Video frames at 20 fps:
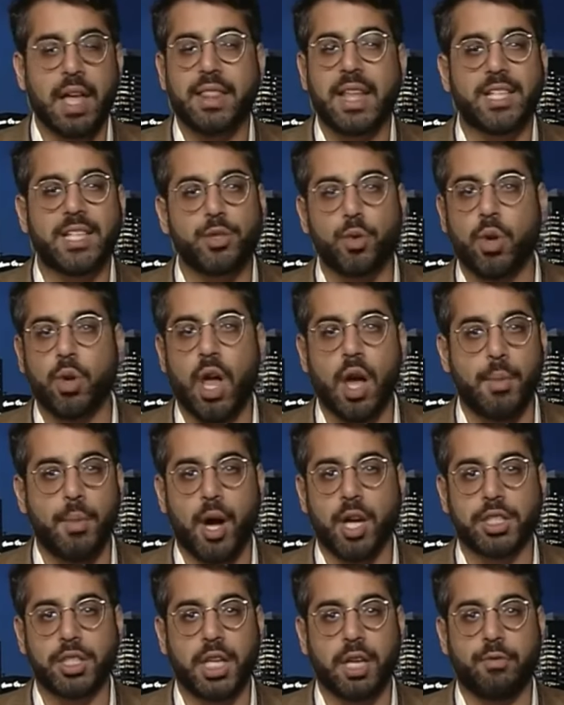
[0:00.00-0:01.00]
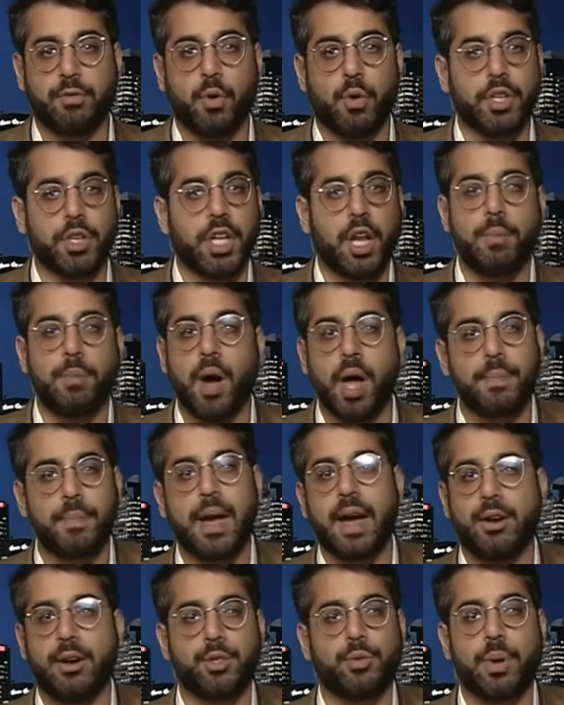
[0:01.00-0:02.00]
That's all I'm asking for. You know, my
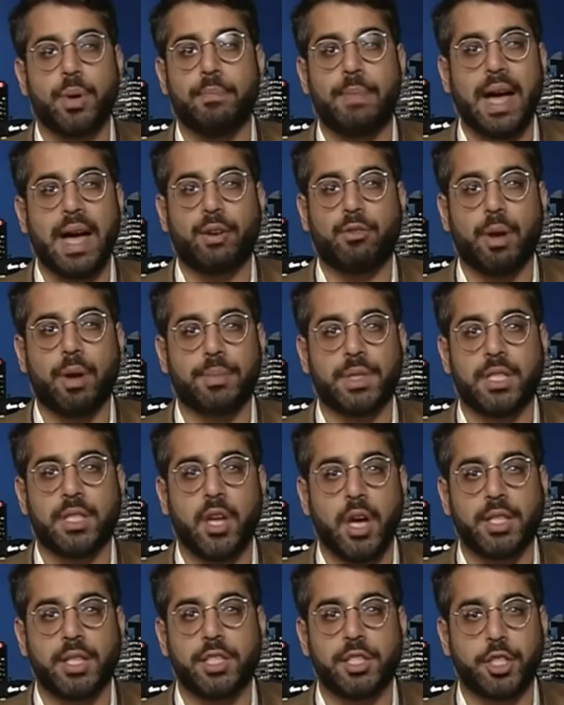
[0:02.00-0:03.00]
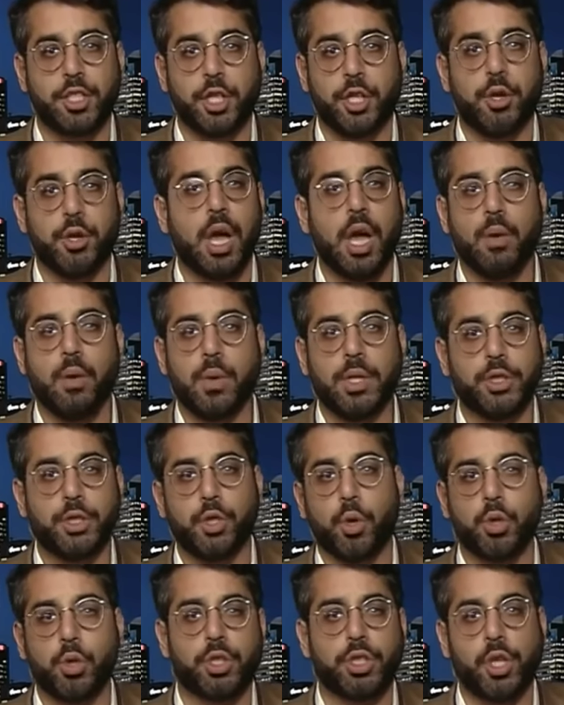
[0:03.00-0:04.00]
parents went bankrupt in 92 when
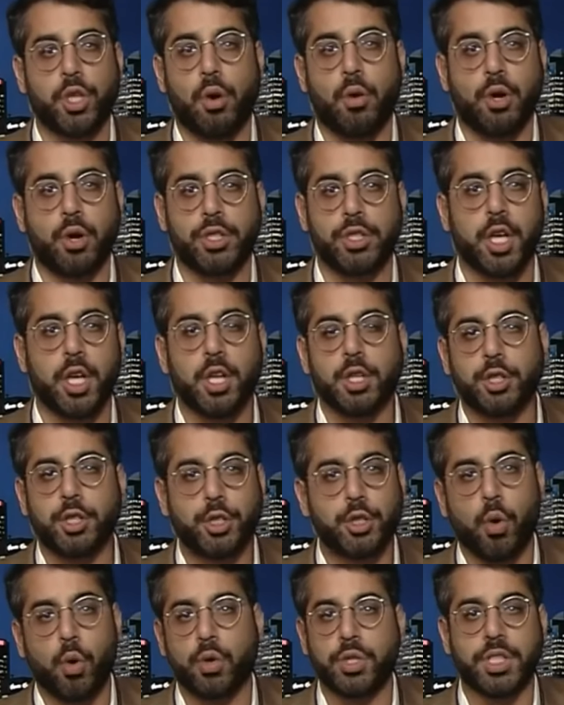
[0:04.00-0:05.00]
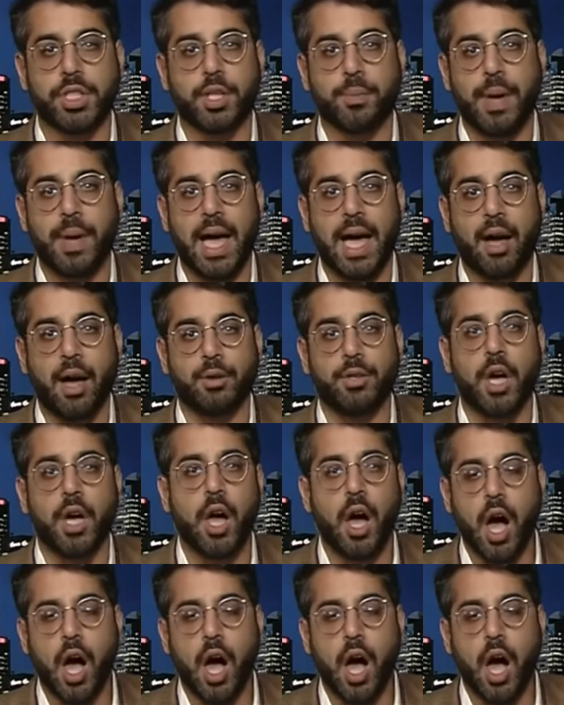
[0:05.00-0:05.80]
George Soros shorted the pound.